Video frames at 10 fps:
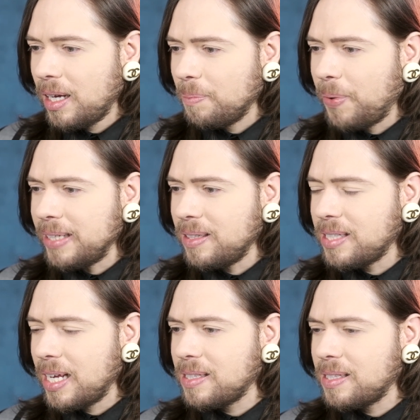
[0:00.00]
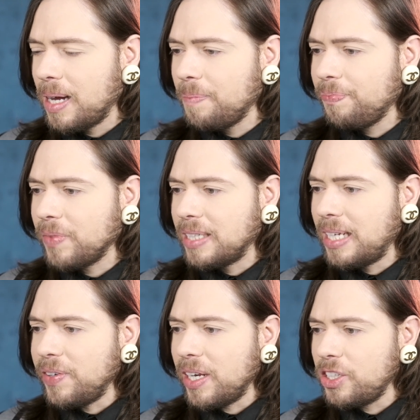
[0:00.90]
Brandon says,
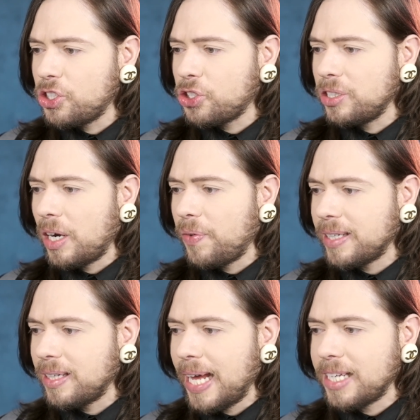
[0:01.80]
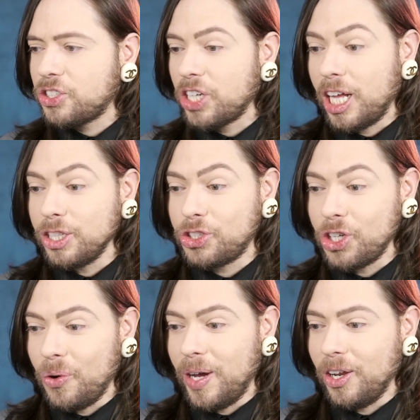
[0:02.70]
David Lynch should direct the next Chanel
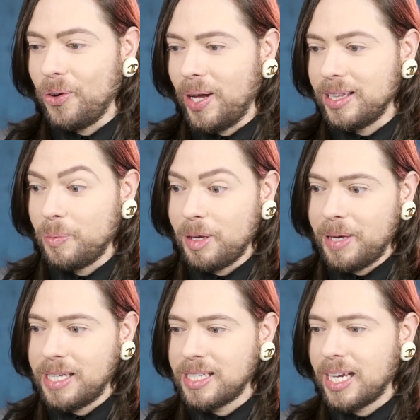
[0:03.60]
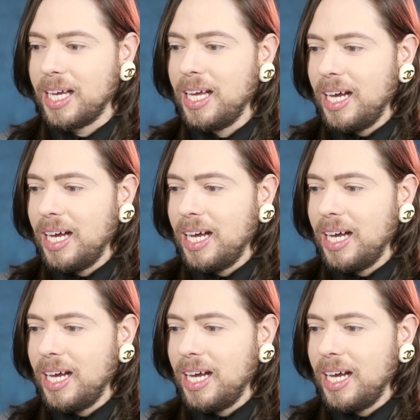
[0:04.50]
show, lol. That would be amazing.